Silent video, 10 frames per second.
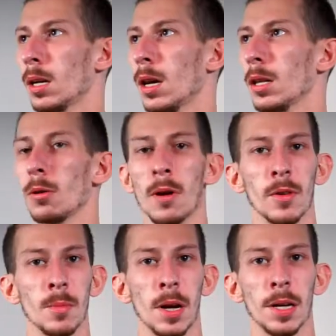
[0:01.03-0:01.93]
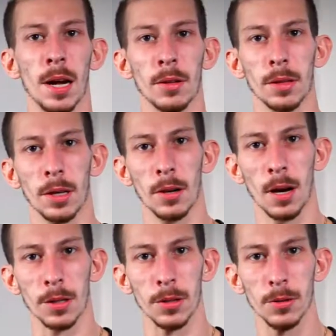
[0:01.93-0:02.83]
Hello everybody out there
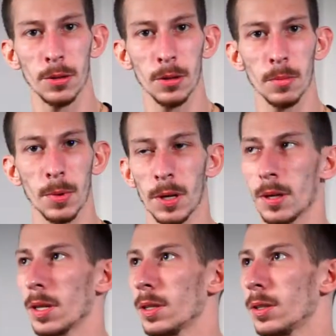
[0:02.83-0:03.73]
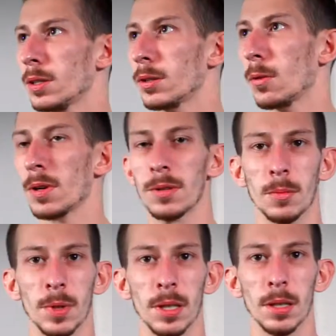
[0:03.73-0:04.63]
on YouTube. This is going
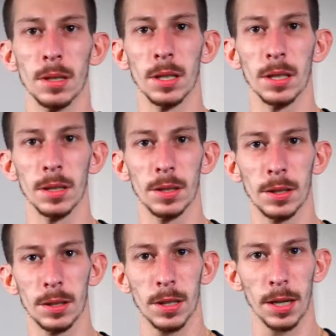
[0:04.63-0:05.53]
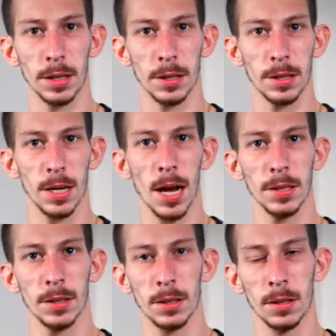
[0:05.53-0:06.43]
to be the second
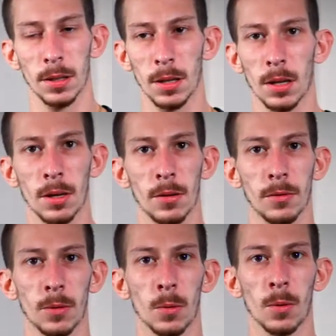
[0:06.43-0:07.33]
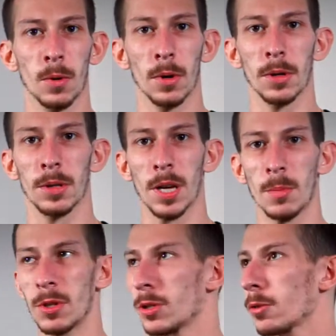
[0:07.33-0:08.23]
test for
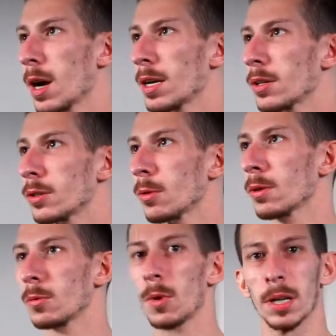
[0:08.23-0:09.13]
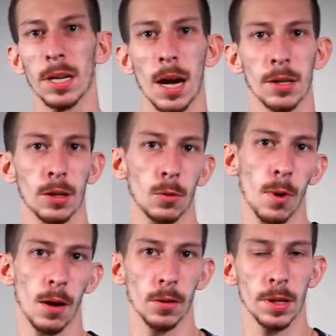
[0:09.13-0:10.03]
demonstrating sort of what kind of
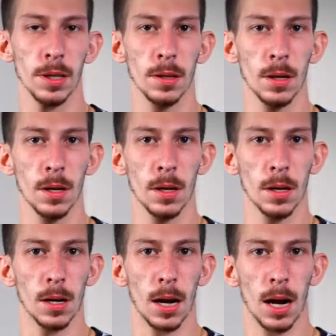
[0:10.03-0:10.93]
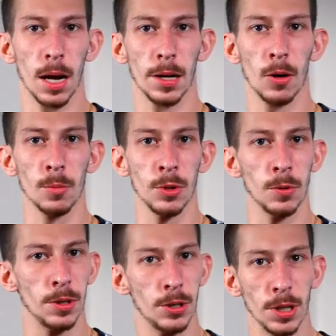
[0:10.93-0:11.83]
quality I hope
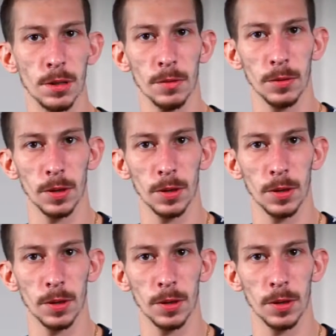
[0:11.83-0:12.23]
to achieve